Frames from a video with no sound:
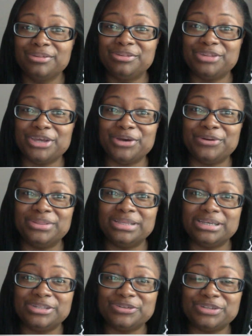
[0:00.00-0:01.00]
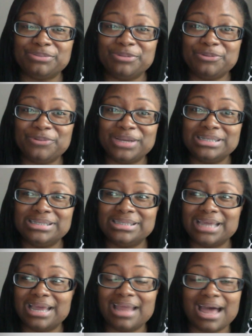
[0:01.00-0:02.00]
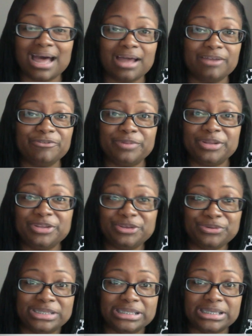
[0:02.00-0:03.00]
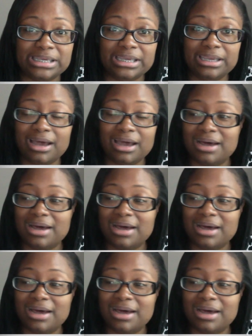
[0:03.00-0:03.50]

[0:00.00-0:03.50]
So these are some of the ways that I've been using.